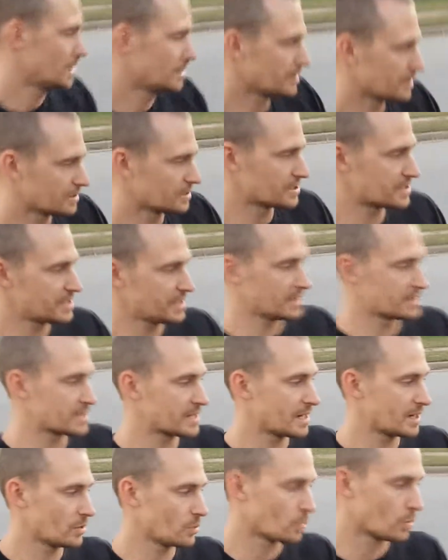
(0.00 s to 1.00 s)
You can just see it's
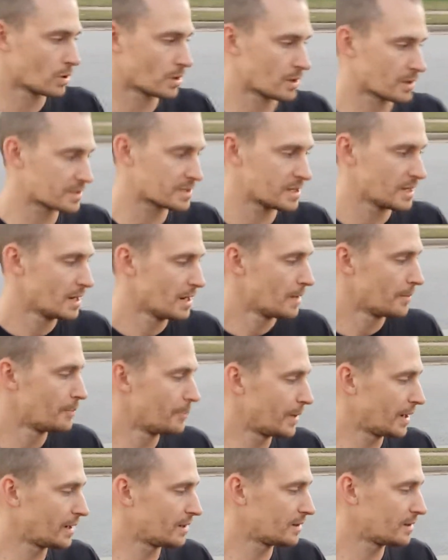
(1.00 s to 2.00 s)
getting worked,
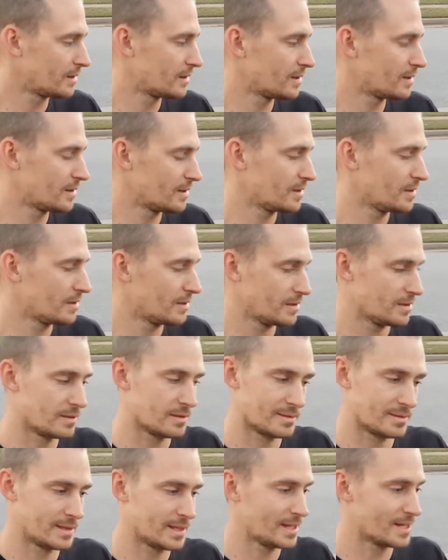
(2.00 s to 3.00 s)
but
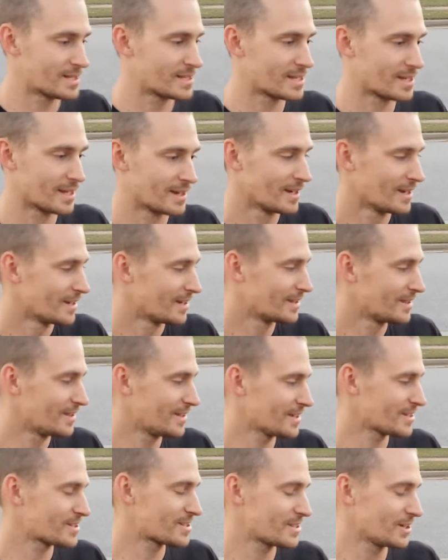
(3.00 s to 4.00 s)
this
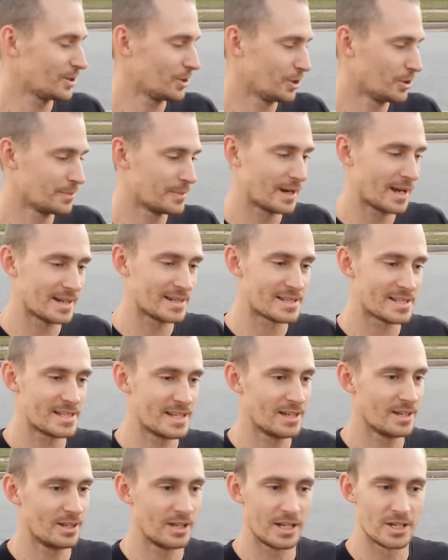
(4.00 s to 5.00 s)
aluminized
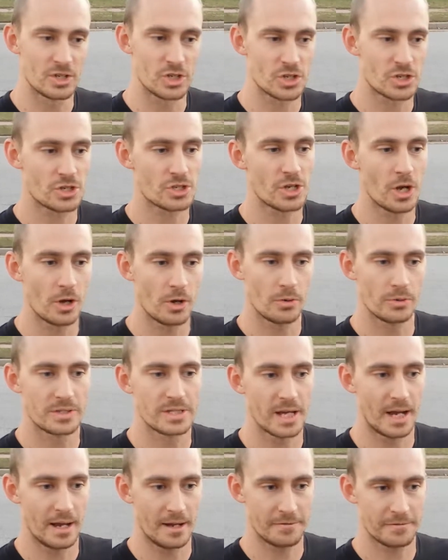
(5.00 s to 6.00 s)
steel is so
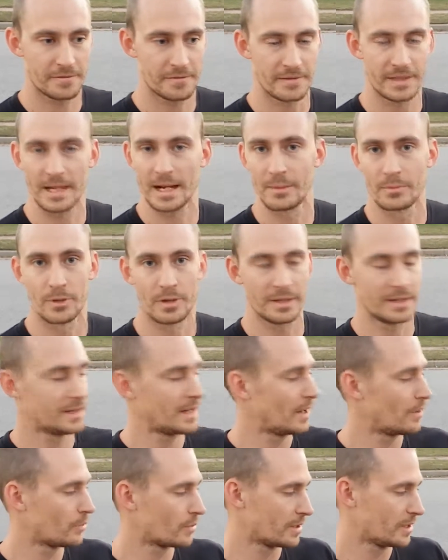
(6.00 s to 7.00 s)
tough that I'm really
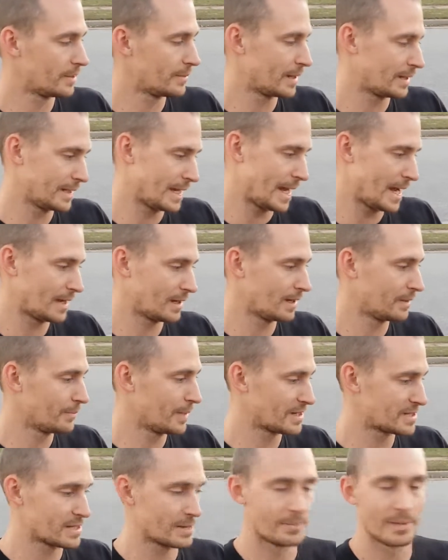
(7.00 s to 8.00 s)
not worried about. Yeah, it
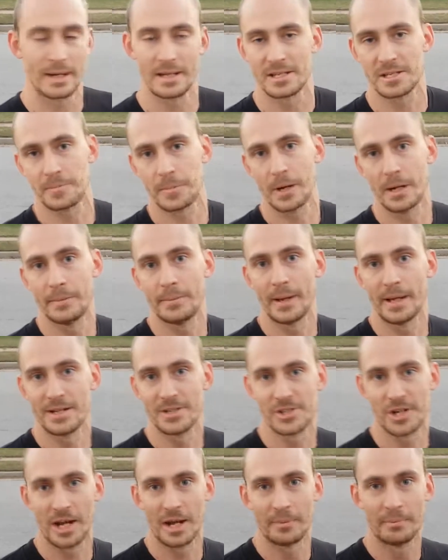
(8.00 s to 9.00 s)
messed up my spray paint
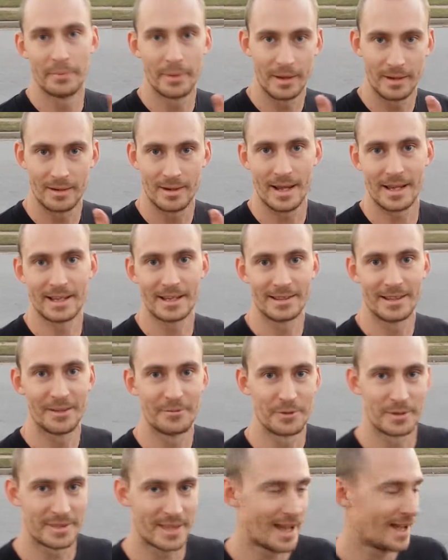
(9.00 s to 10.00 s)
job, but I can
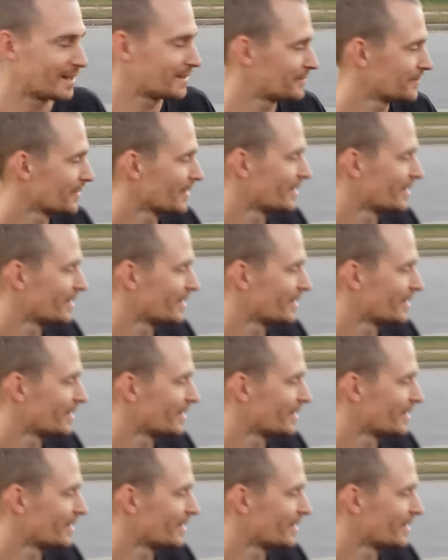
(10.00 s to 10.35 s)
live with that.